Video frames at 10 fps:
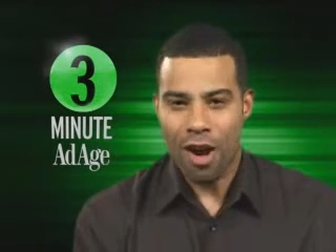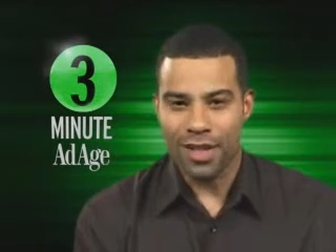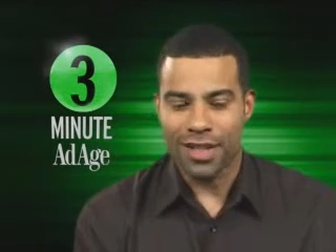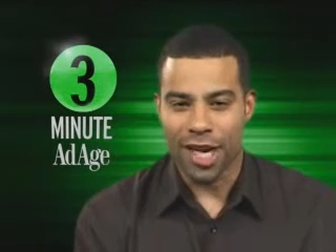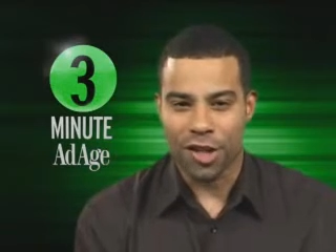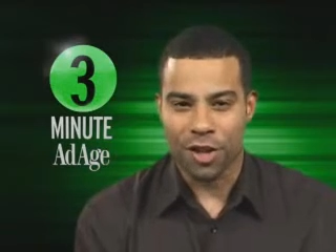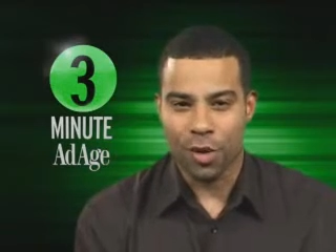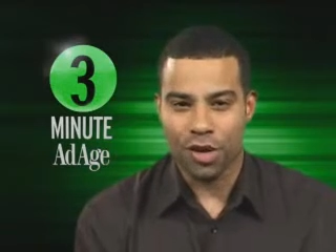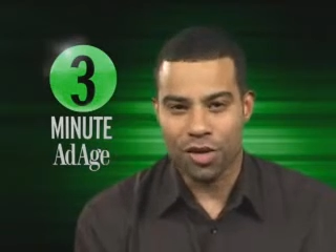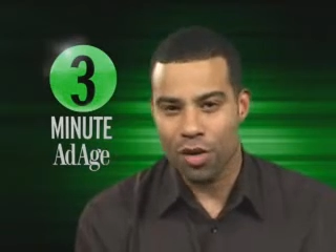Our attention
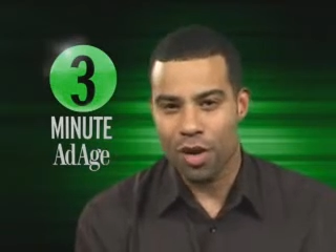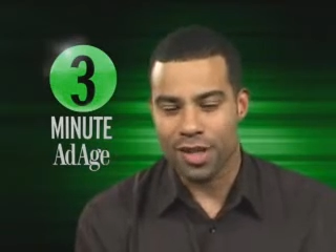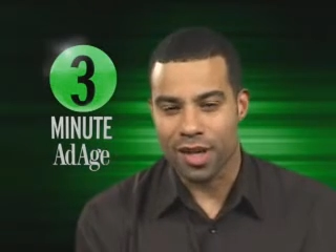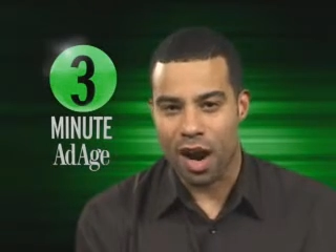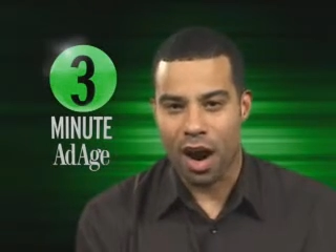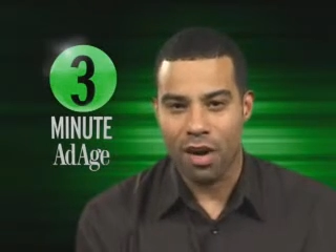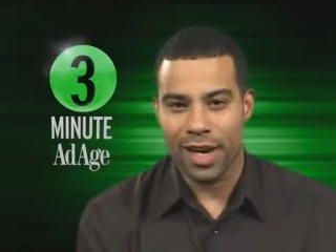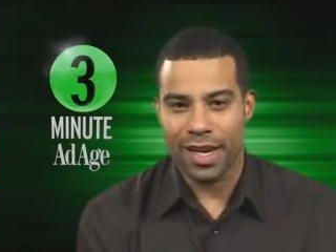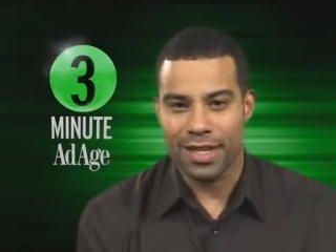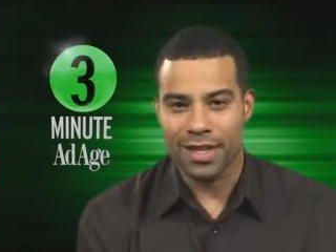was drawn to
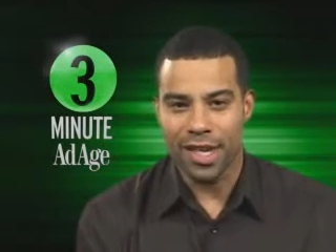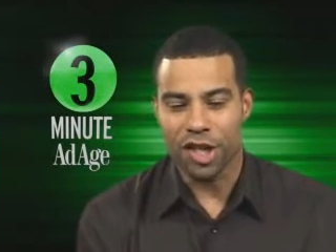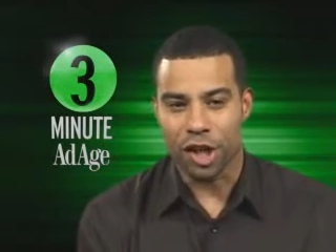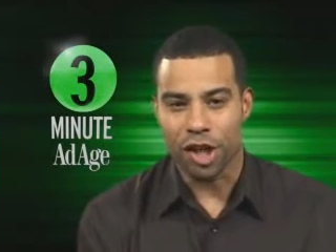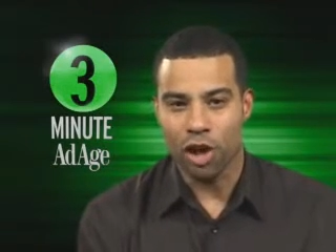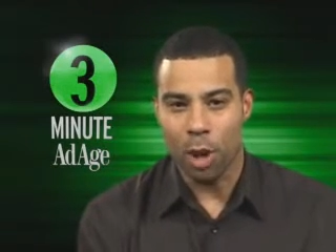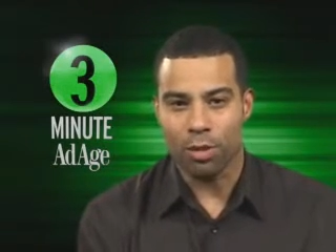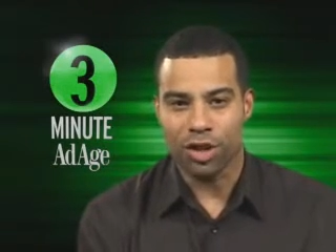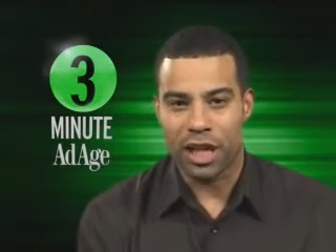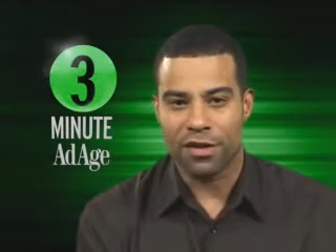RSCG
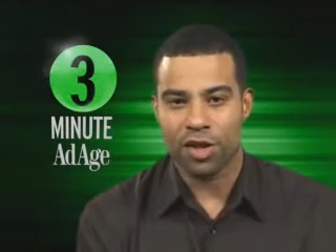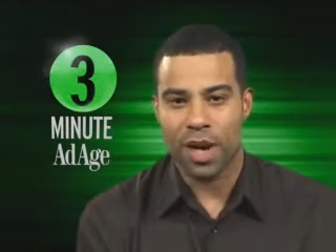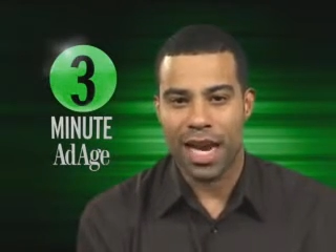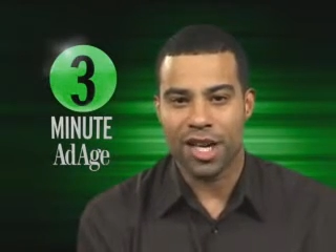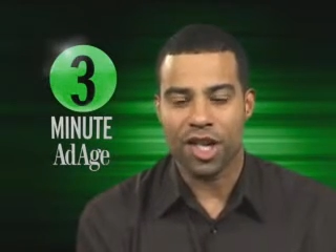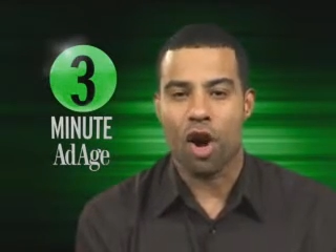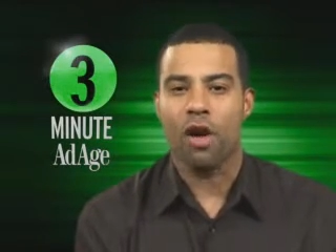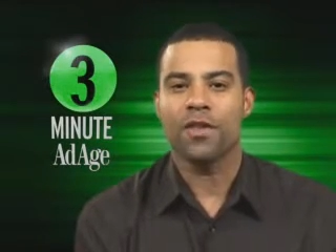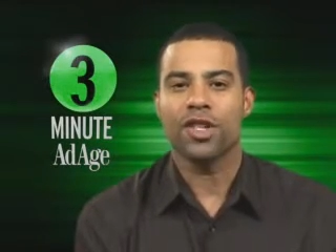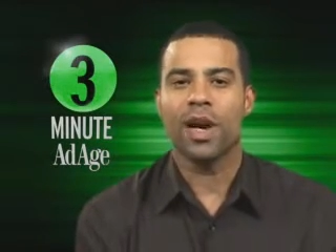Global Chief Strategy
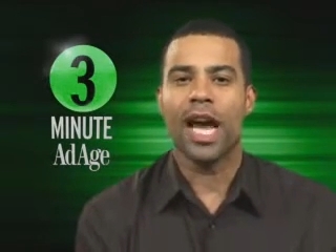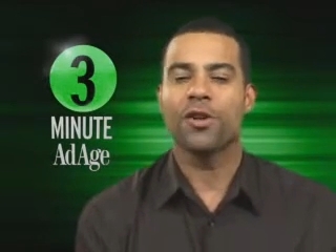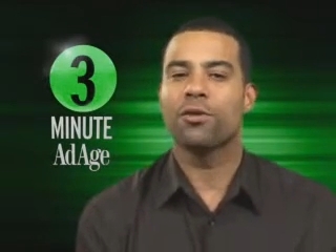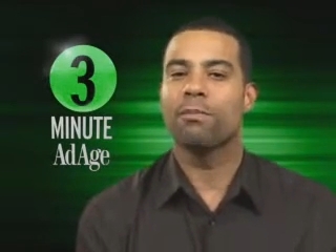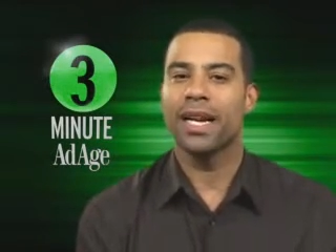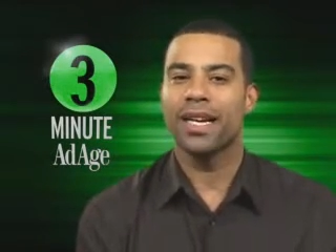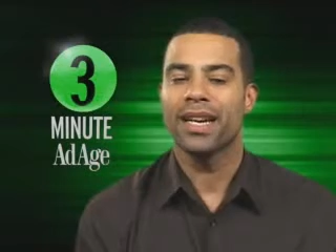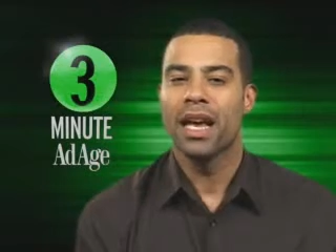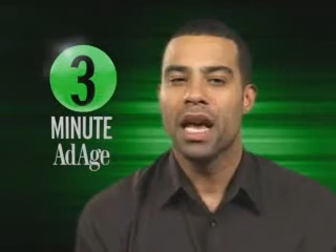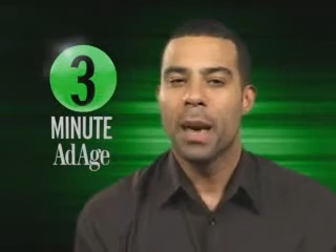Officer Andrew
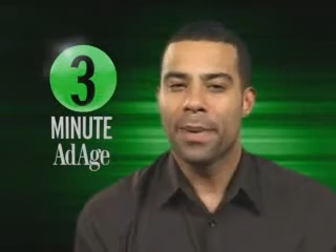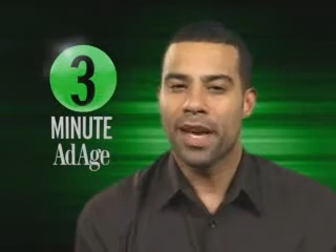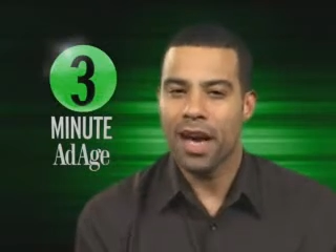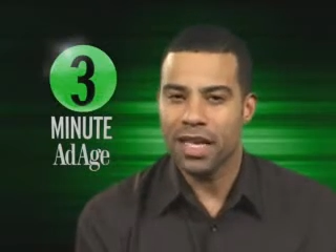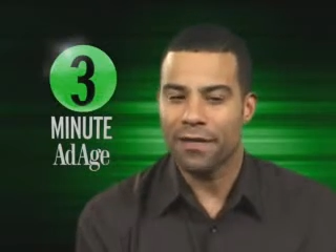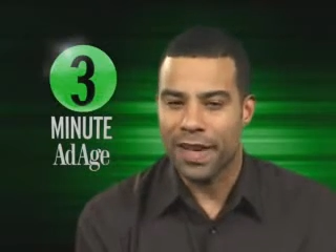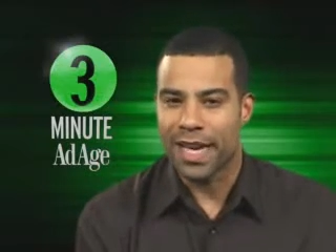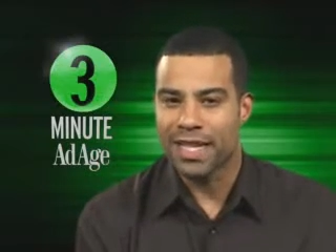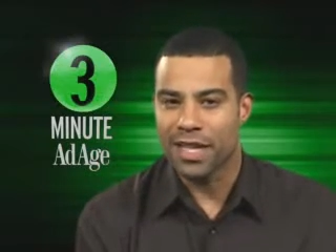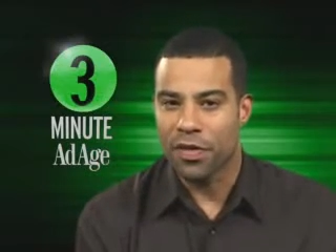Benett because of
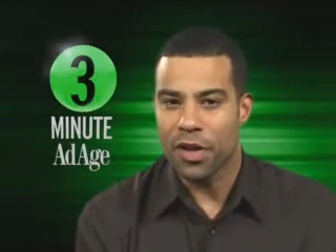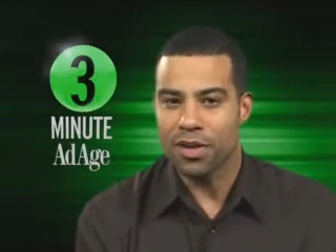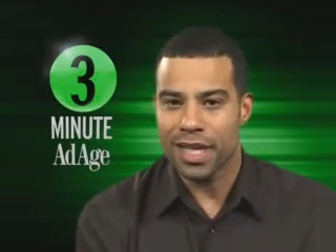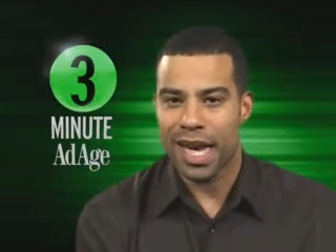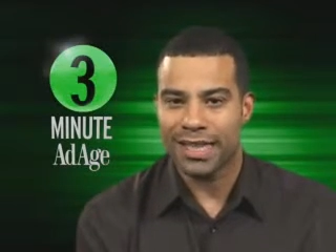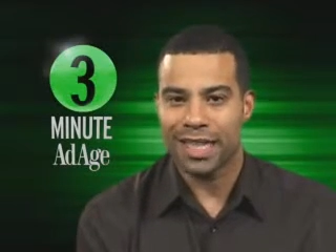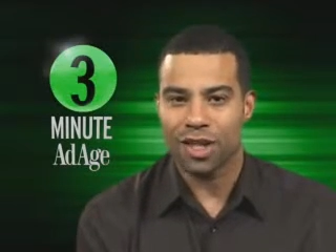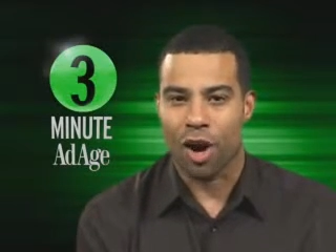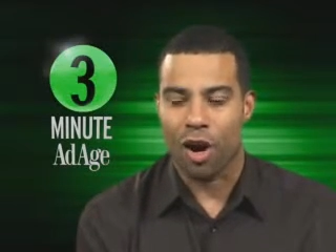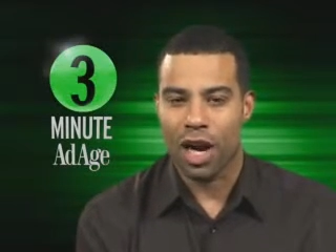his enthusiastic
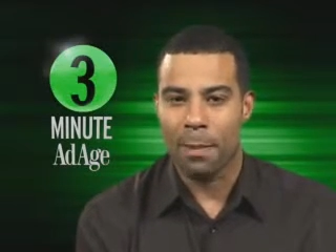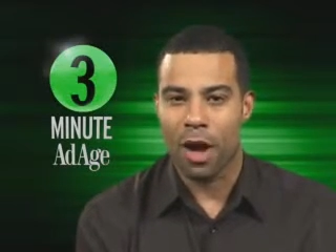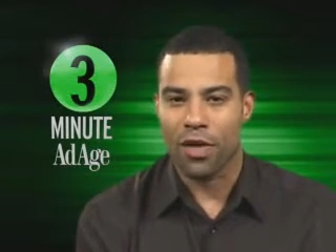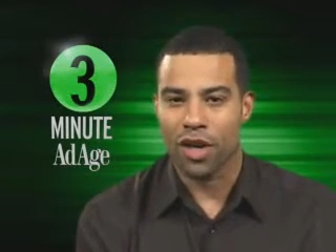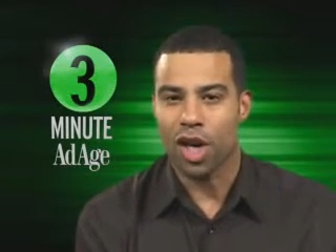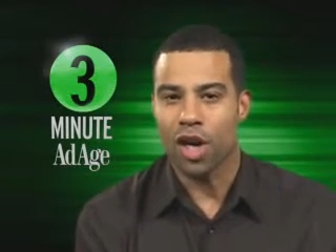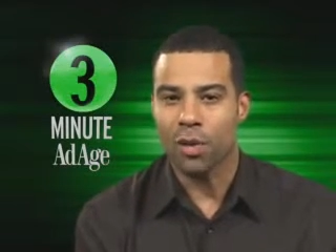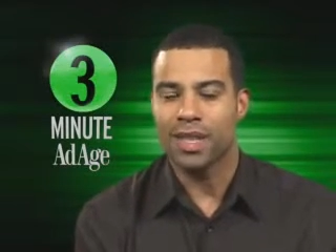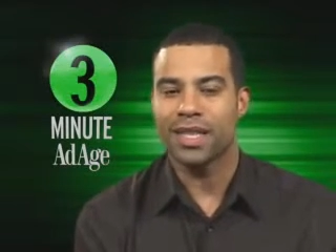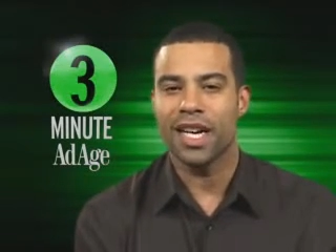talk about the
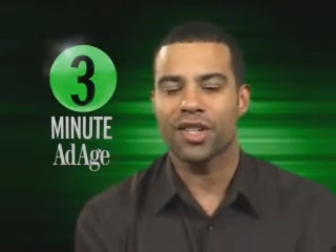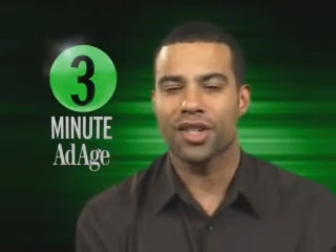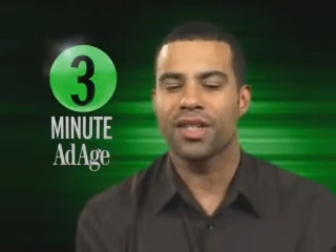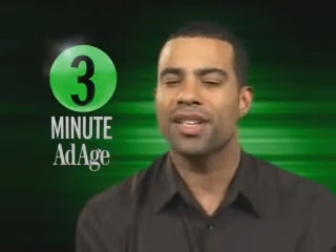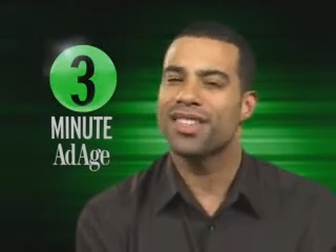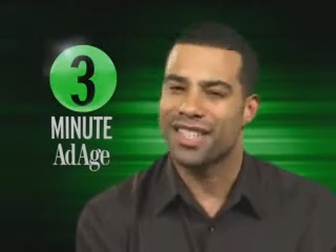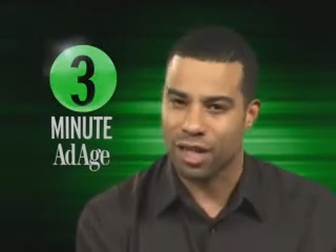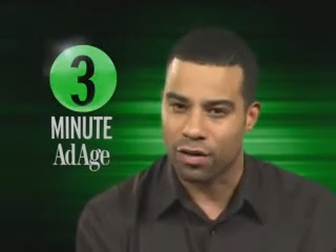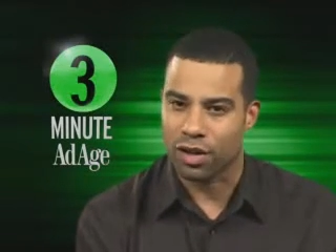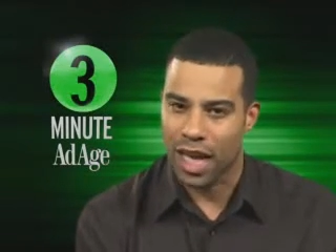current recession's
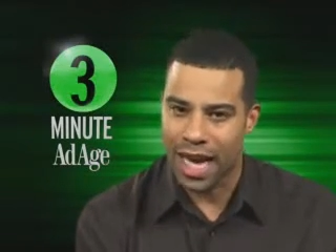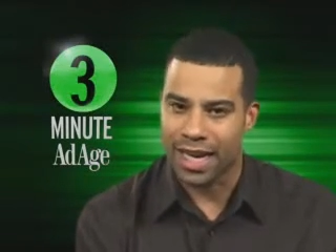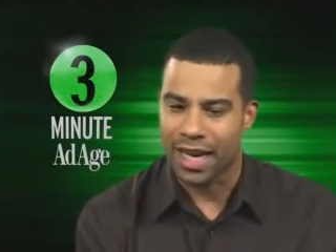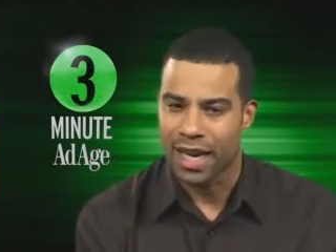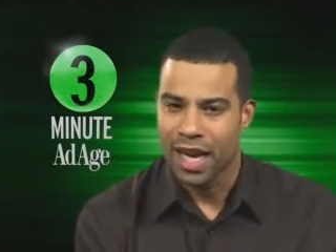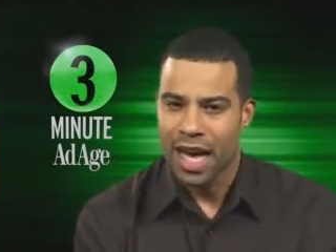silver lining.